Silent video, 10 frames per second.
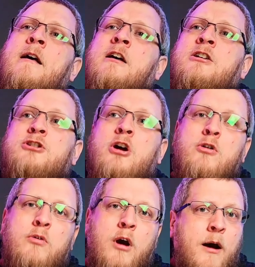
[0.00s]

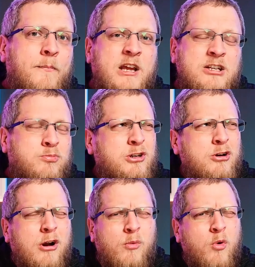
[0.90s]
So we
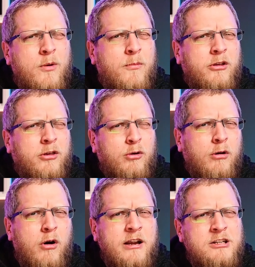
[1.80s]
do like one a month
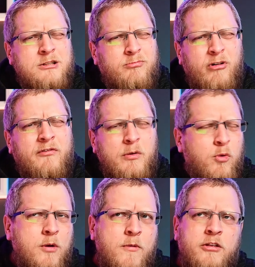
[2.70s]
online, roughly
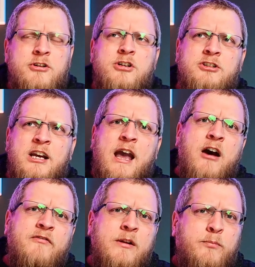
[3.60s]
one a month. So check
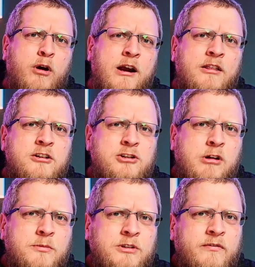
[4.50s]
out Eventbrite in the
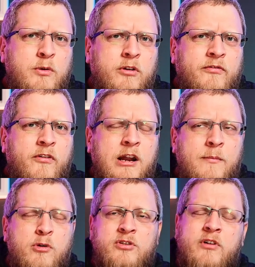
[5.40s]
description if you want to find
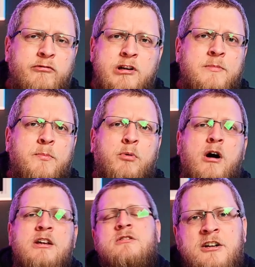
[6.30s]
out more. It's very reasonably
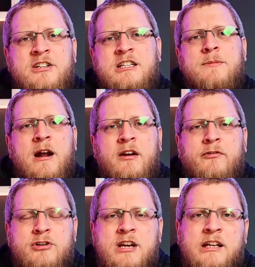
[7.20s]
priced. £60 if
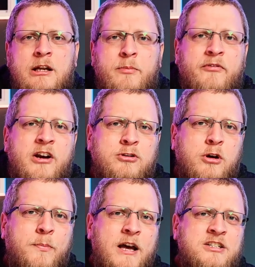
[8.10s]
you're attending in a professional
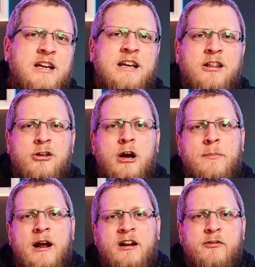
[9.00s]
capacity, and
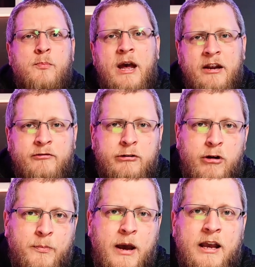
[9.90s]
£30 if you're paying for it your
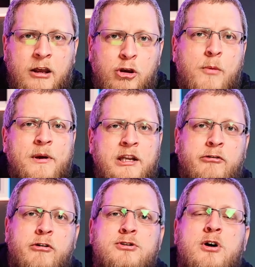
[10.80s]
own back and coming in
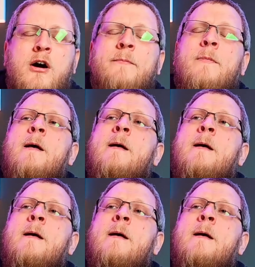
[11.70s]
your own time.